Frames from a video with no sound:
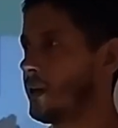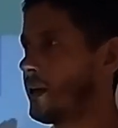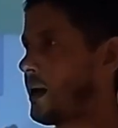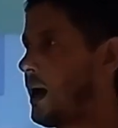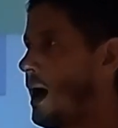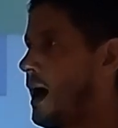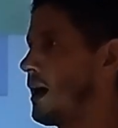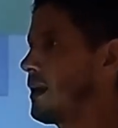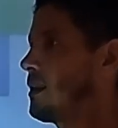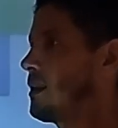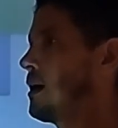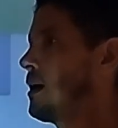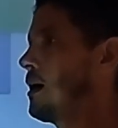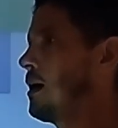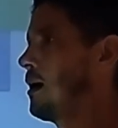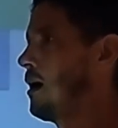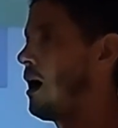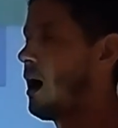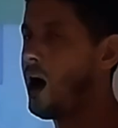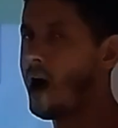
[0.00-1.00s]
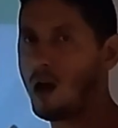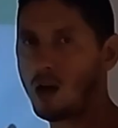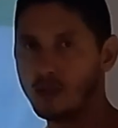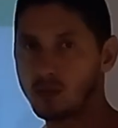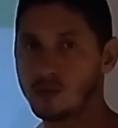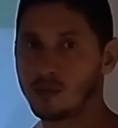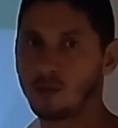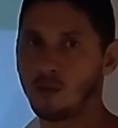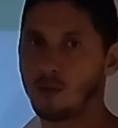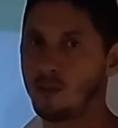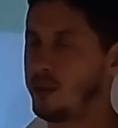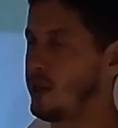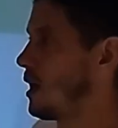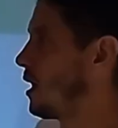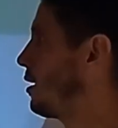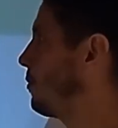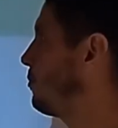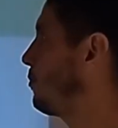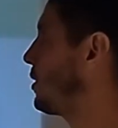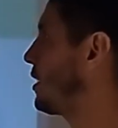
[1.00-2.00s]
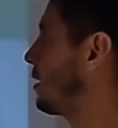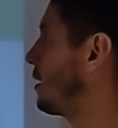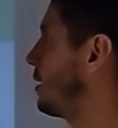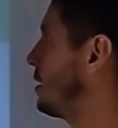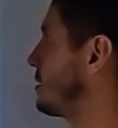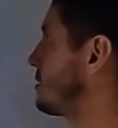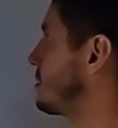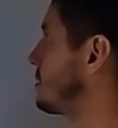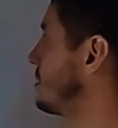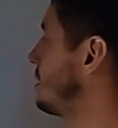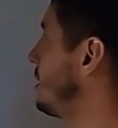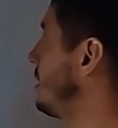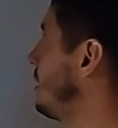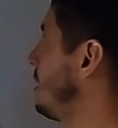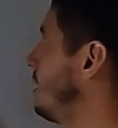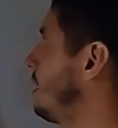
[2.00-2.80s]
kind of awesome name because